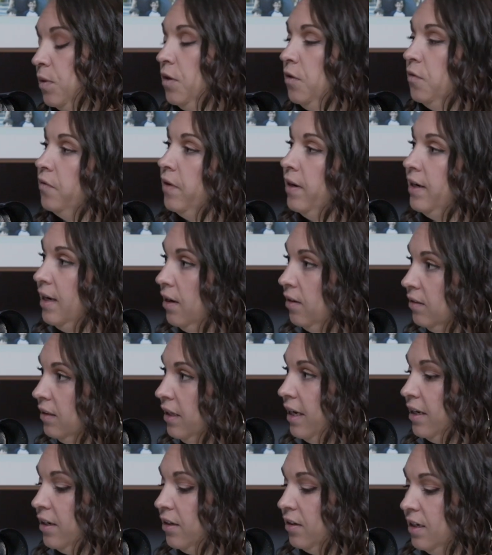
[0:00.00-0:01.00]
what you find out
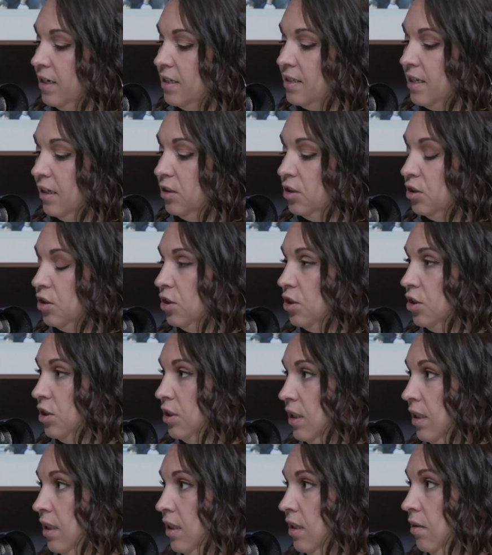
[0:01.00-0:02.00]
later is that
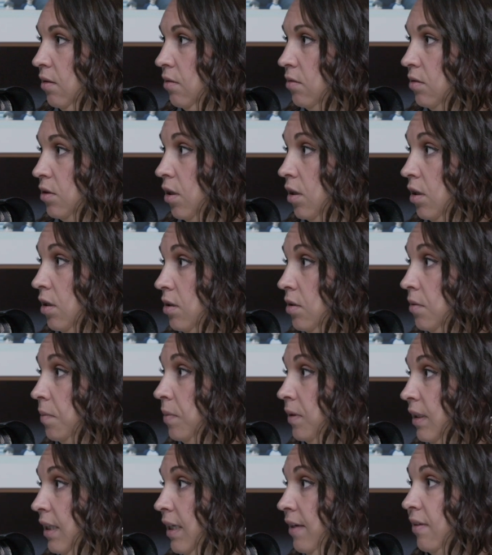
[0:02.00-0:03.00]
she started to
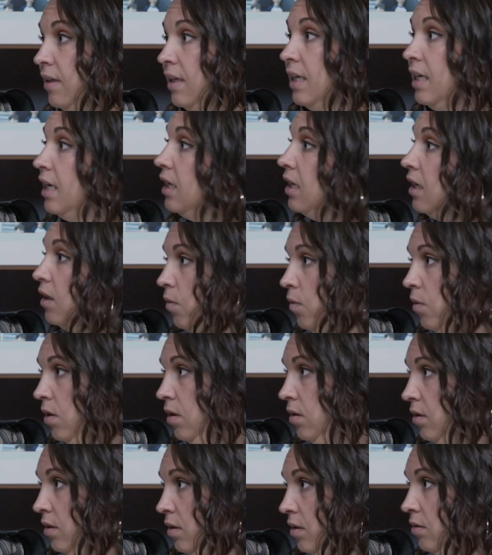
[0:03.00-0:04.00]
believe that he didn't
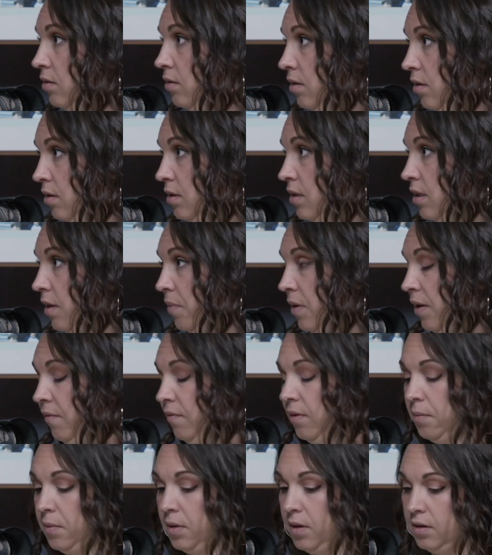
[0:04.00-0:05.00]
want yeah. something
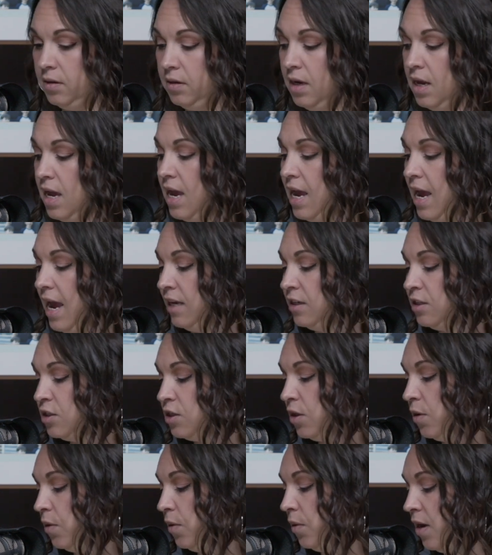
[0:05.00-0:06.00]
from her. And
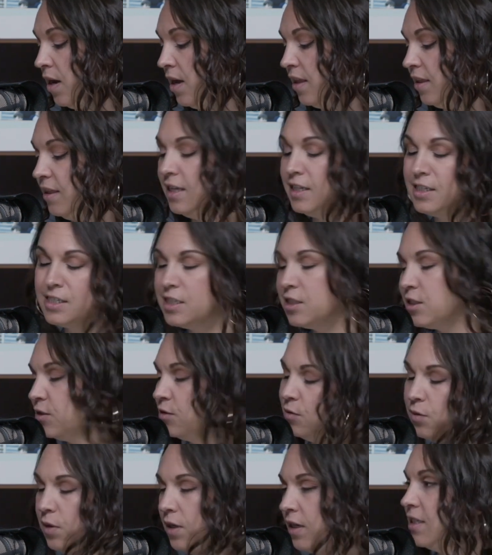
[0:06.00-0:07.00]
so this is
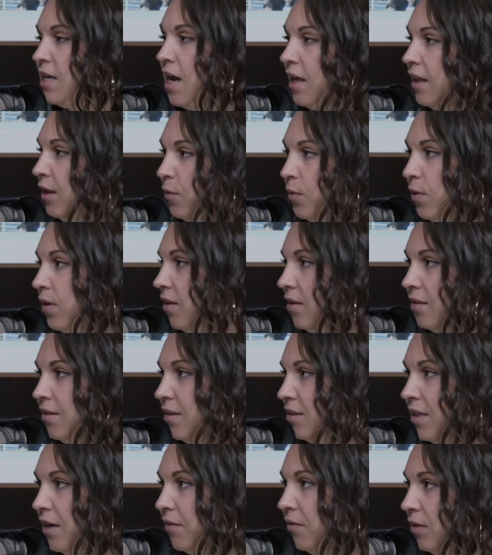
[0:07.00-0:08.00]
exactly what
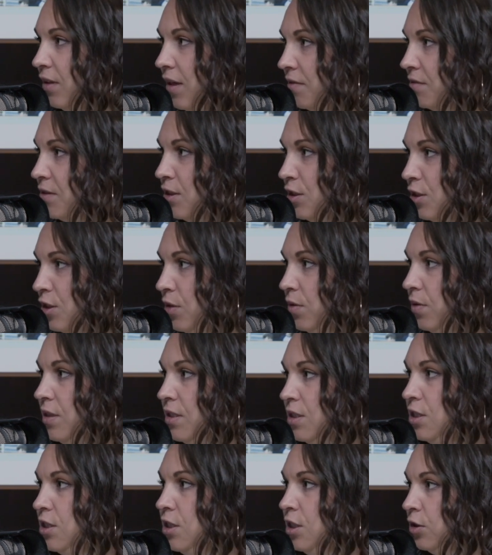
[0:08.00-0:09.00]
the devil loves to do
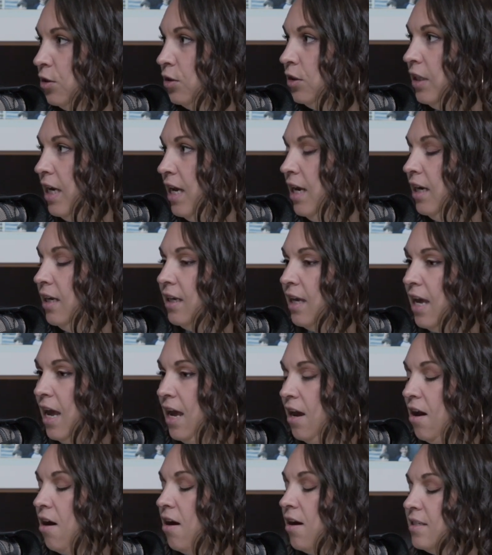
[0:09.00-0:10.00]
is yeah. to create
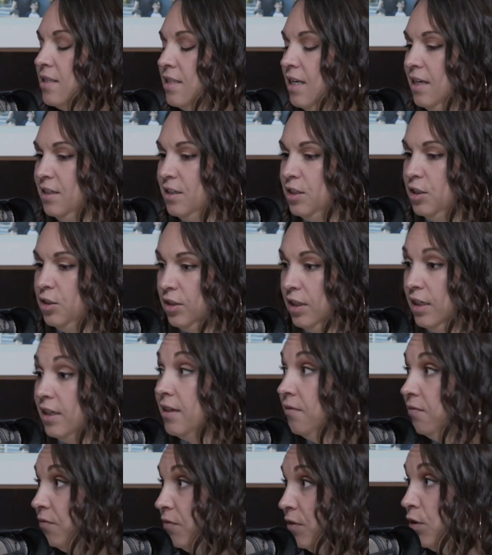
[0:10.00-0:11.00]
chaos and to create
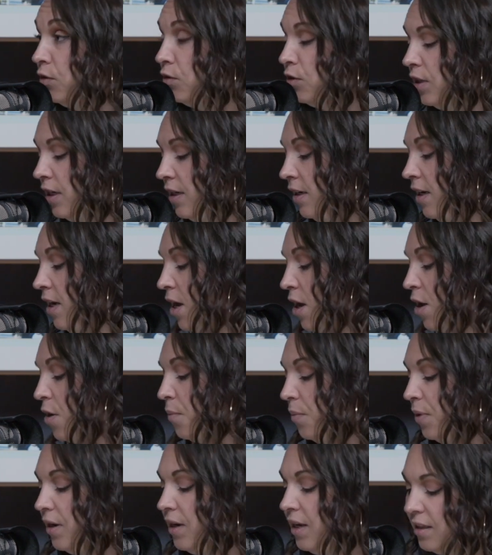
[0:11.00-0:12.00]
confusion.
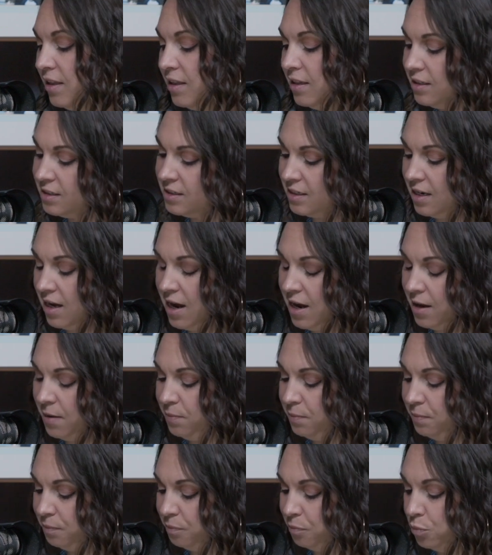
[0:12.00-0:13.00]
But in this
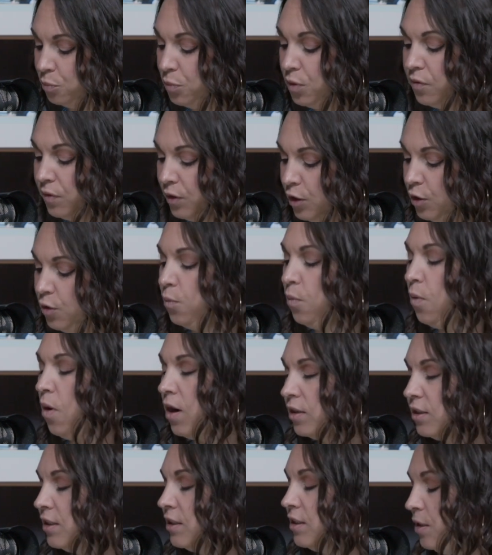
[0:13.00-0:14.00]
um, movie you
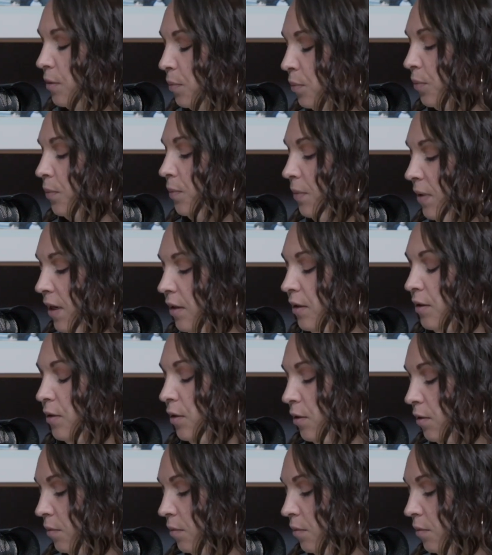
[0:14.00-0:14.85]
watch as the it